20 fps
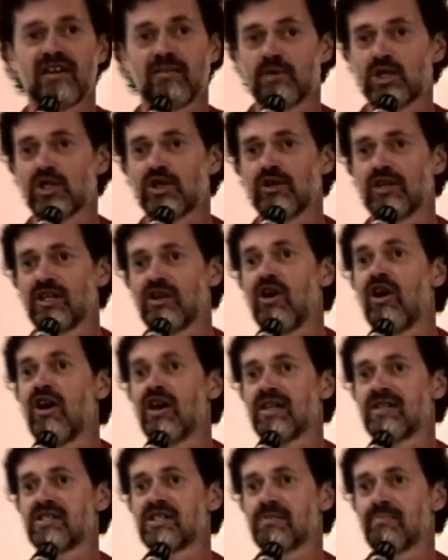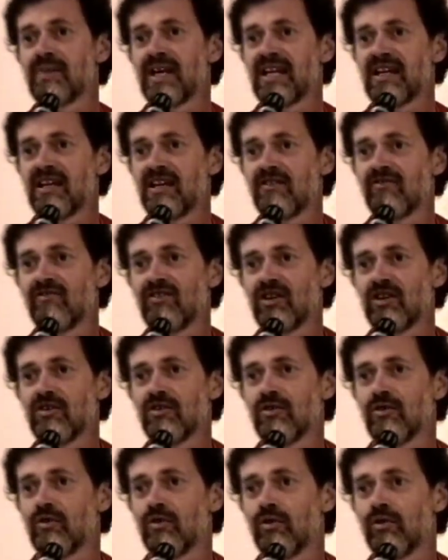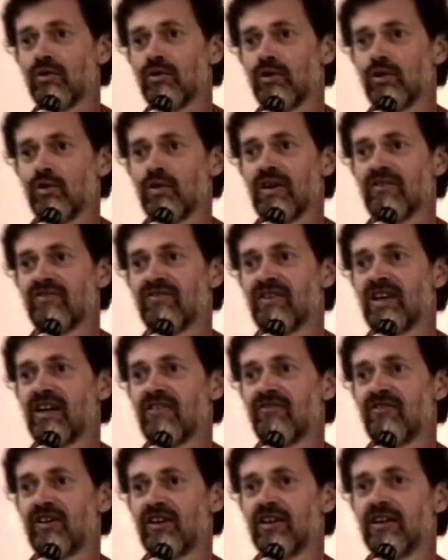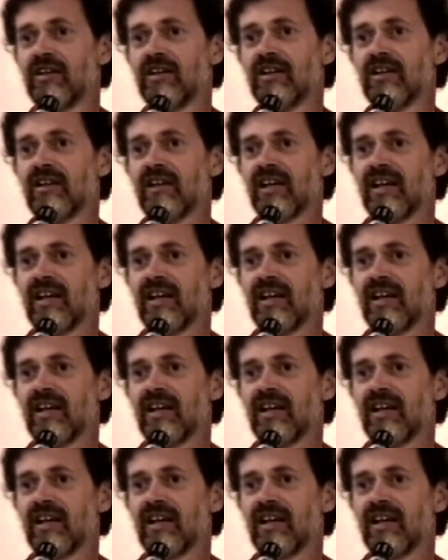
I'm sure it haunts many of you who have never